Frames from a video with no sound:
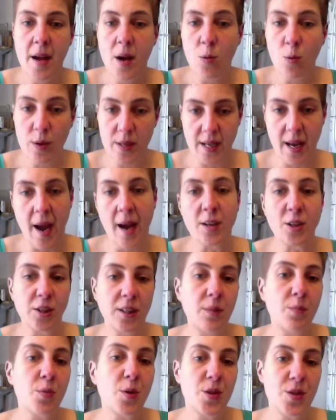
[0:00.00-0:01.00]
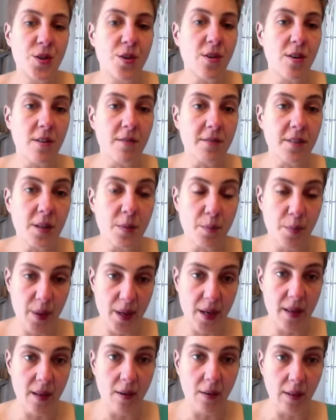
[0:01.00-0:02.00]
was actually preserved
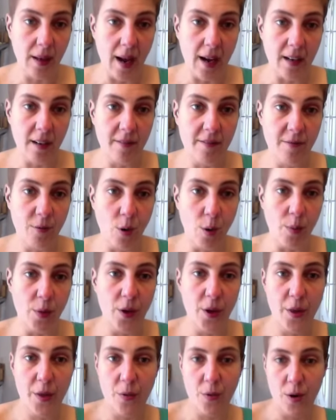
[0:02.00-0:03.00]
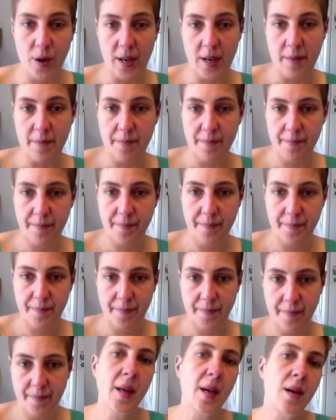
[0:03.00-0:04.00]
by their lack of formal authority.
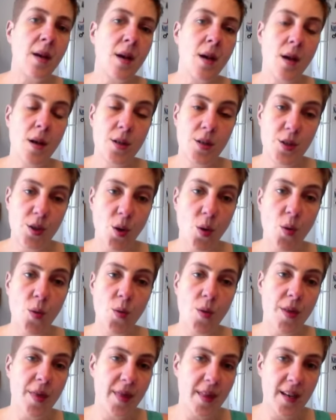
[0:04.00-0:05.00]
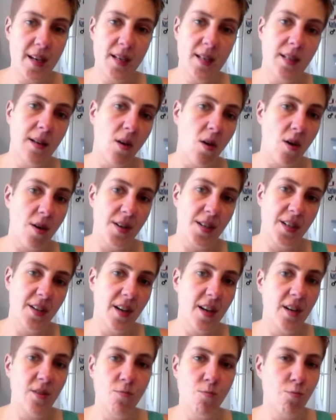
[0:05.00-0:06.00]
So these laws
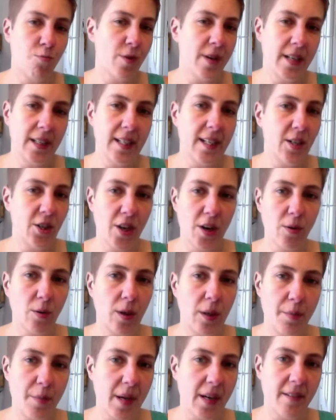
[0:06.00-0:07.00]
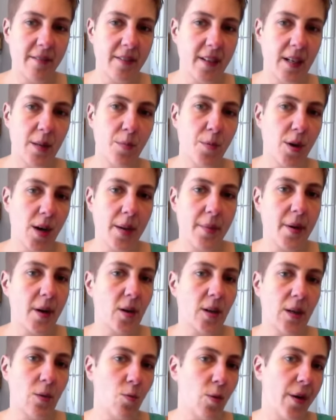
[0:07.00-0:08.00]
really generally benefited
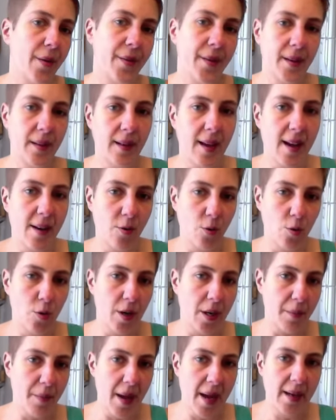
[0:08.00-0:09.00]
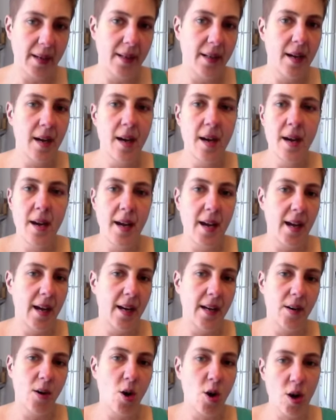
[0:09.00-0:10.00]
primarily wealthy landowning men
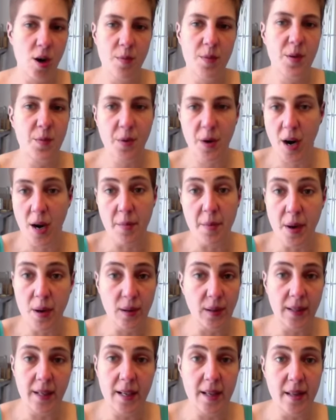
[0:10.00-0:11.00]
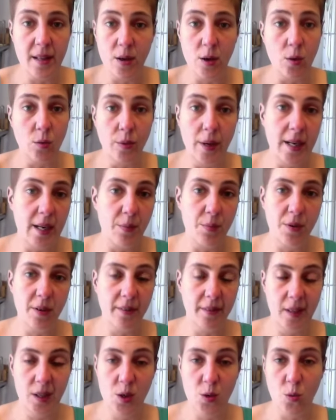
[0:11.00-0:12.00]
and harmed primarily the already
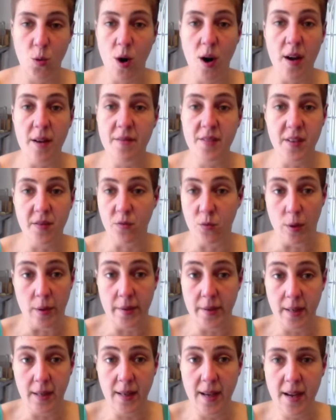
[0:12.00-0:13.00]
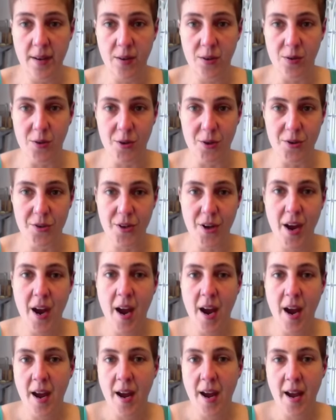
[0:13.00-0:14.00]
privileged wives of wealthy landowners.
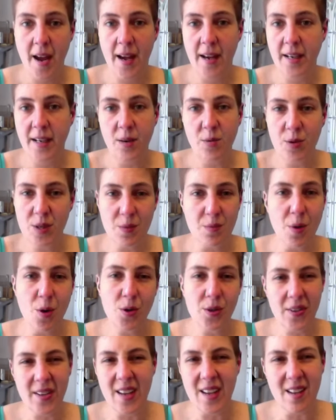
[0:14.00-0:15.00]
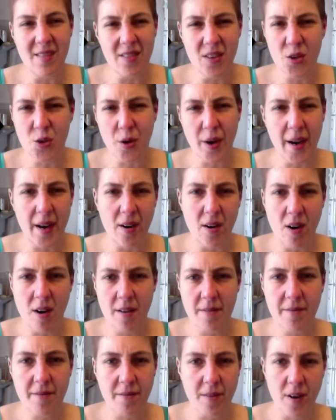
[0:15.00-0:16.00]
And it was a mostly even
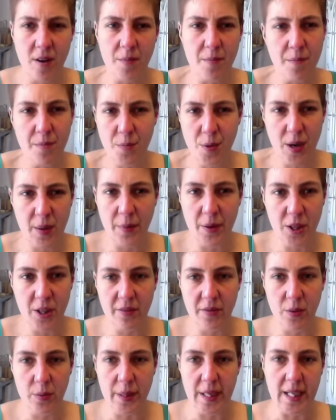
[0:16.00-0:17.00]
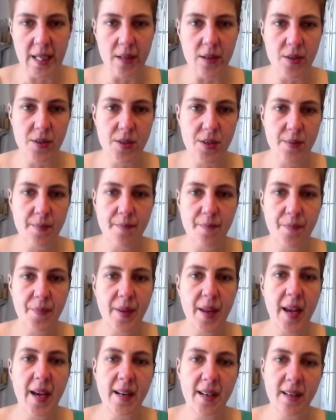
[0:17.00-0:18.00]
trade-off for pretty much everybody else.
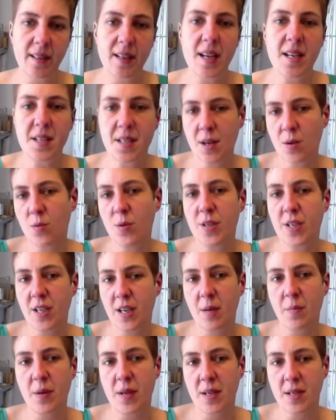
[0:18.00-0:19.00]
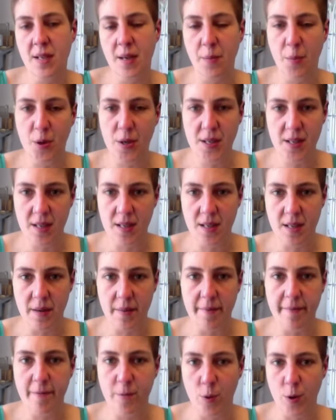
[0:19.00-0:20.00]
And unless there was going to be a separate
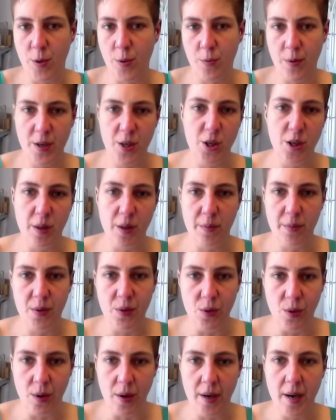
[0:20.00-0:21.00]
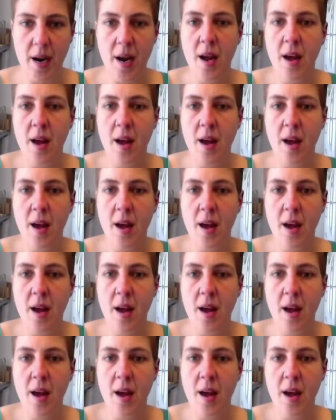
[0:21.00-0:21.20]
system for the rich and the poor,